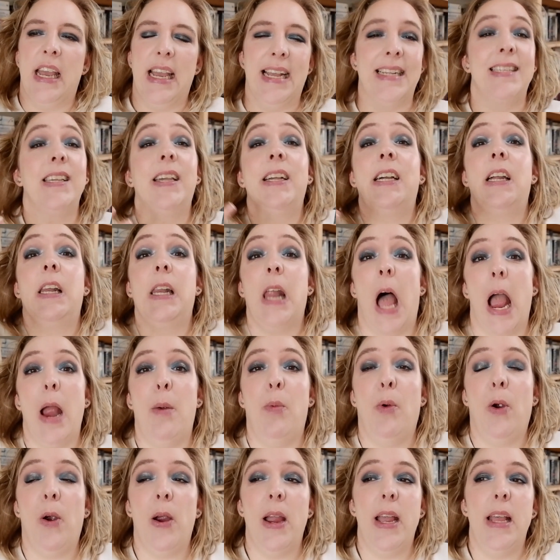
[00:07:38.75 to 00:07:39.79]
It's like a
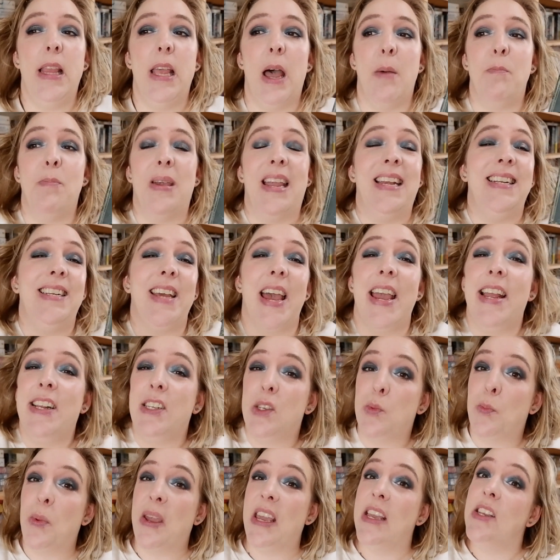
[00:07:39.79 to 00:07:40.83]
library that
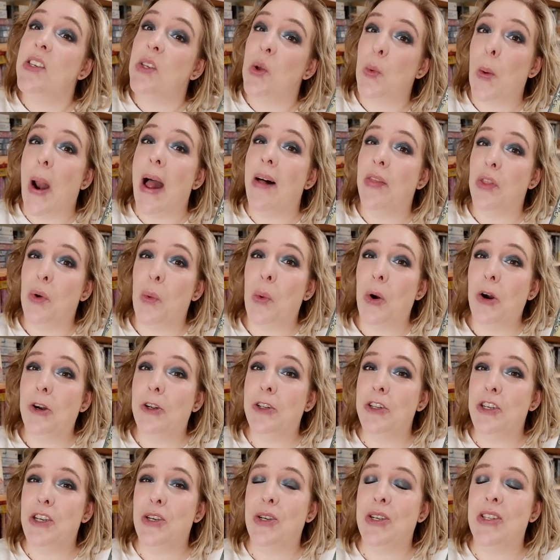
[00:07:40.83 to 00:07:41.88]
maintains peace around the
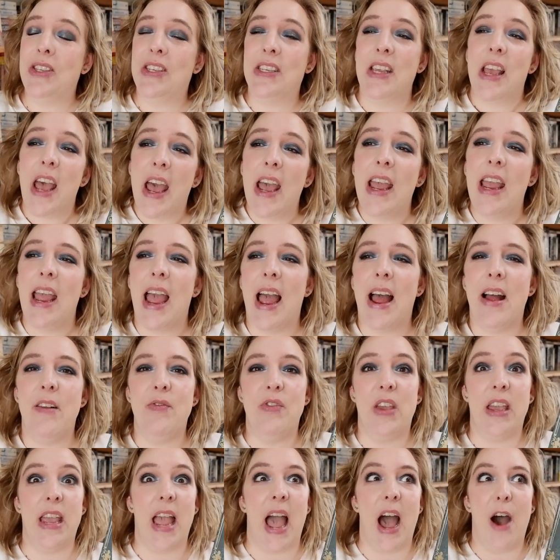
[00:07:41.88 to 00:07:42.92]
world, you could say,
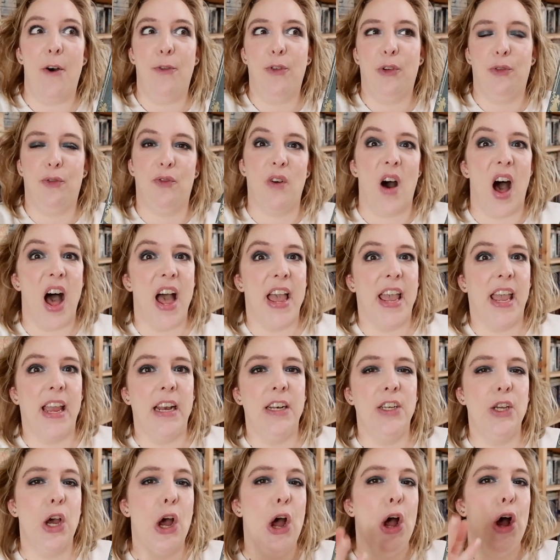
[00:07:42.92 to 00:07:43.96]
and they have to
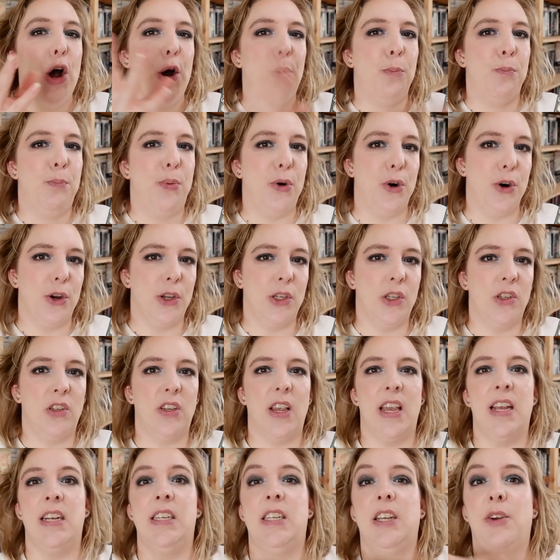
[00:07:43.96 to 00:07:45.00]
find
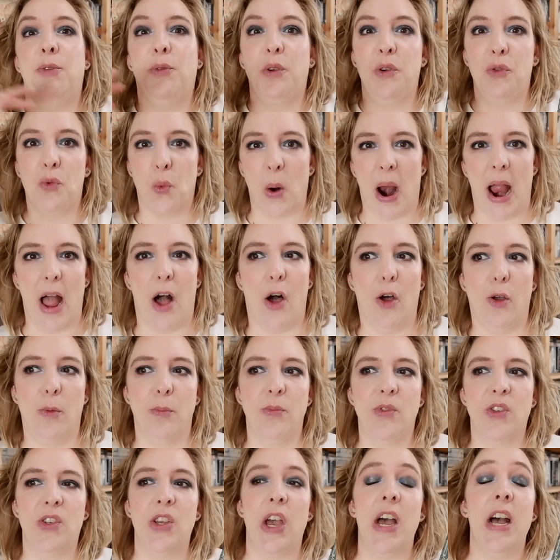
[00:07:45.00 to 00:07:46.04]
books in different
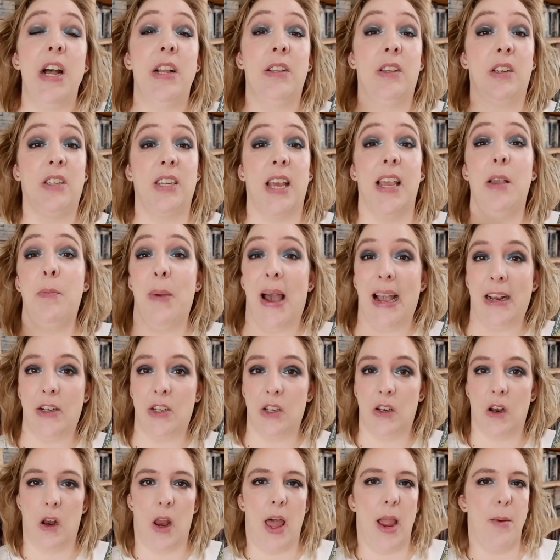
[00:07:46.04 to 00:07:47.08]
realms to take back
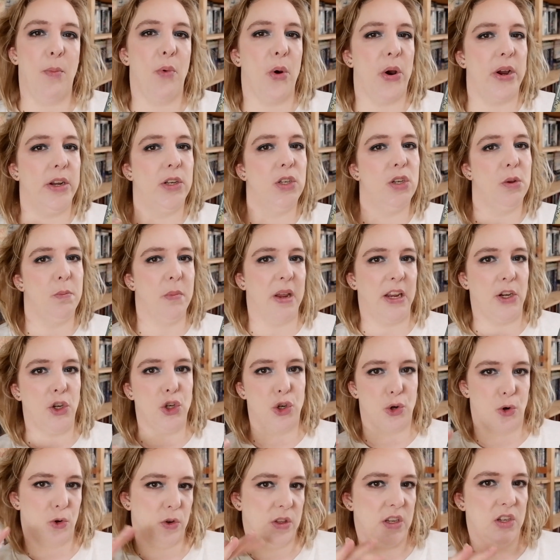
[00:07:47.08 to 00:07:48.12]
to the library to make
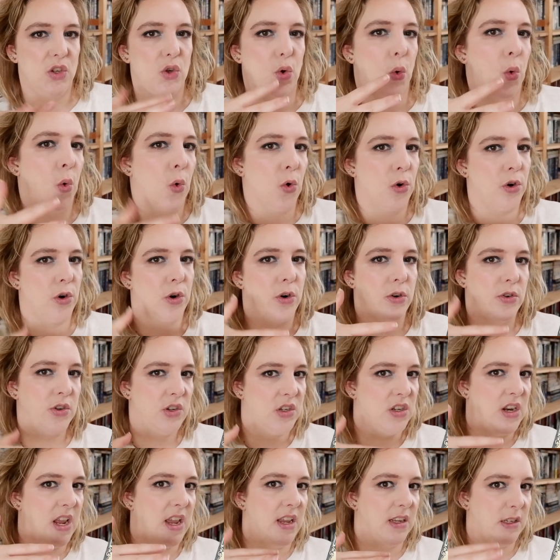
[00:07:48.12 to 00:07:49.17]
sure this order
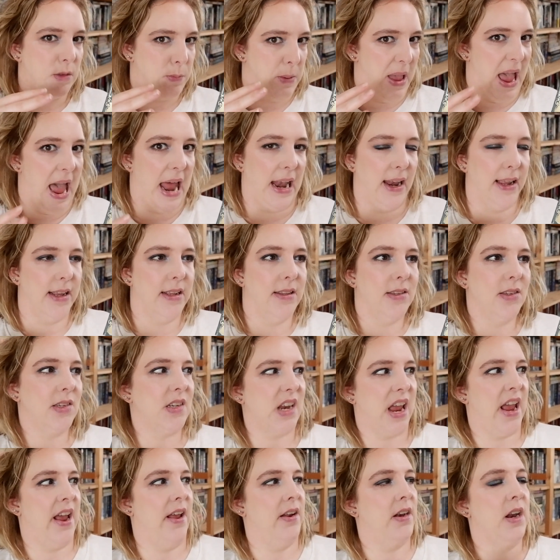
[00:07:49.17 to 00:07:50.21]
stays
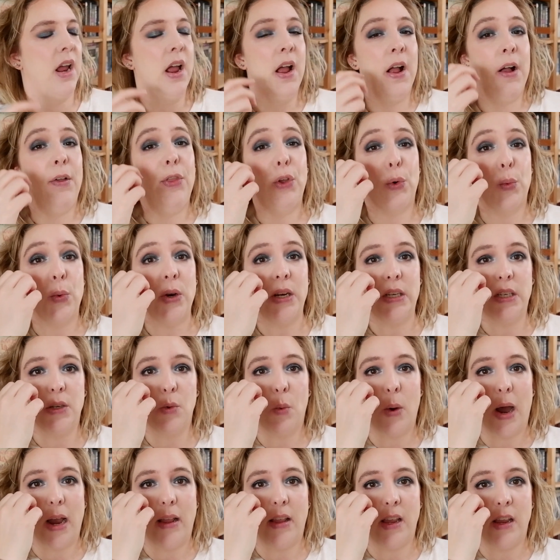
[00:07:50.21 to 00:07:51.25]
balanced. And the
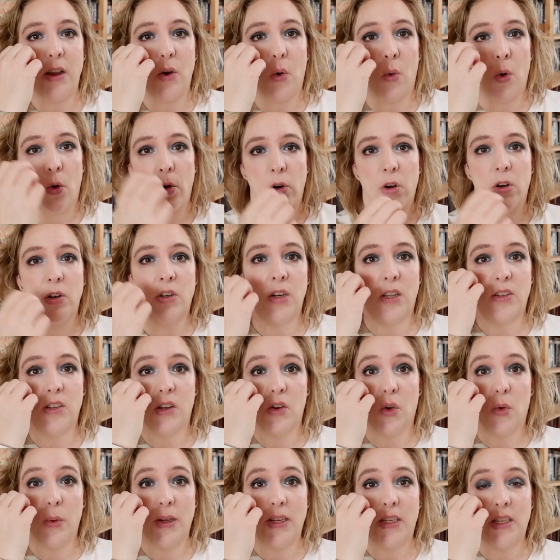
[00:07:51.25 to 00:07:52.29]
reason why the order
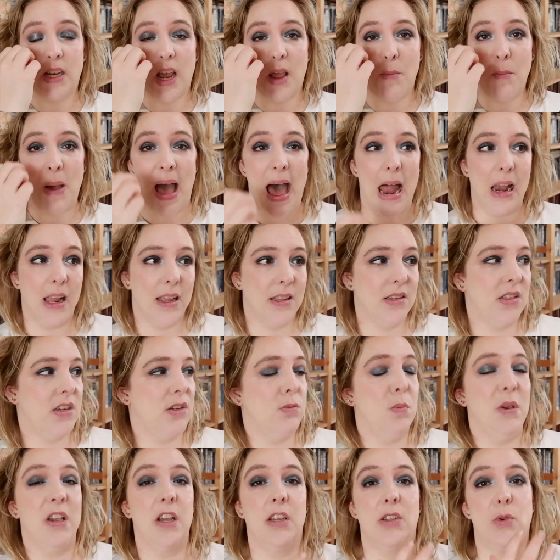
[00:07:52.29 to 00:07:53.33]
doesn't always stay balanced
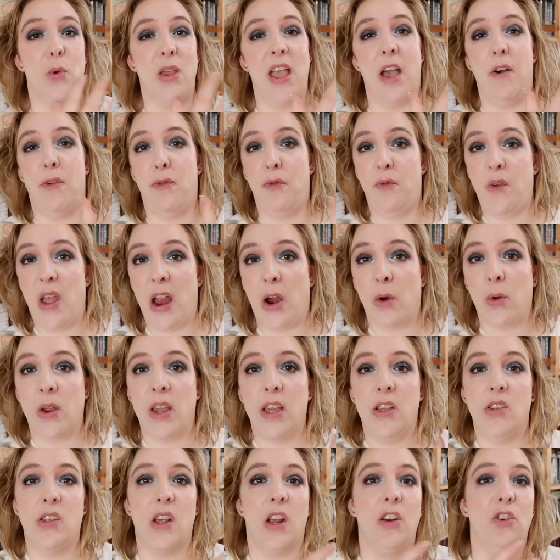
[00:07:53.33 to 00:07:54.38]
is because we have
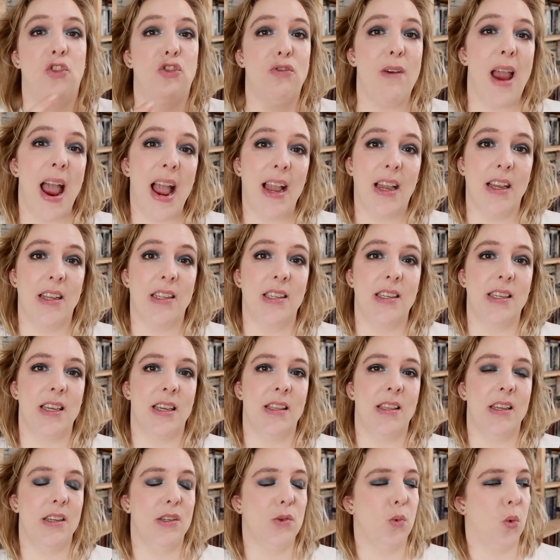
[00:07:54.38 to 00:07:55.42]
fairies and dragons
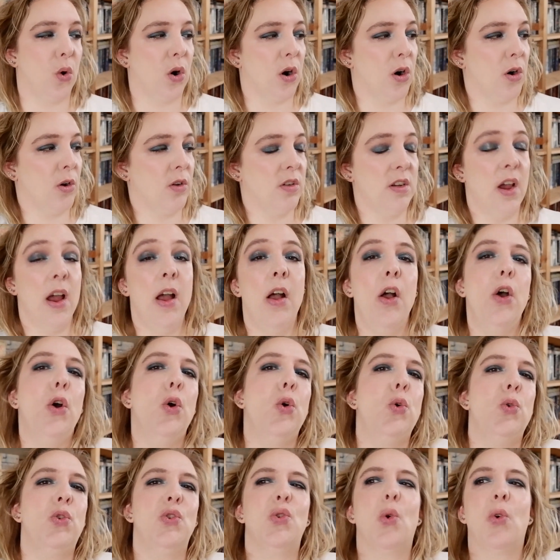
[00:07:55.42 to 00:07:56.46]
in this world
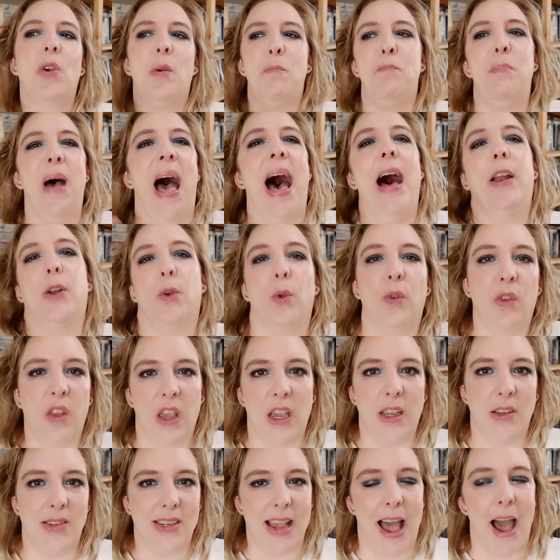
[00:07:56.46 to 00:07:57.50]
who sort of battle
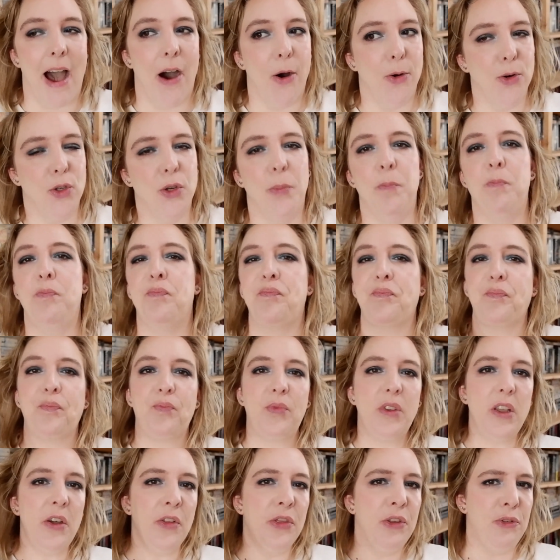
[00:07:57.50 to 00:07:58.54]
things out.
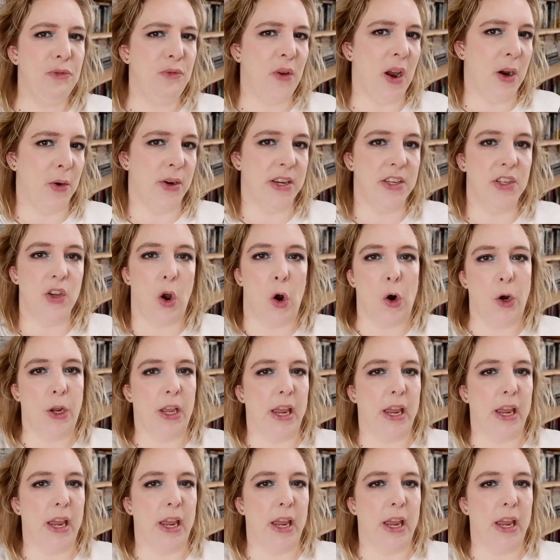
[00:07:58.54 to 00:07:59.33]
The fairies are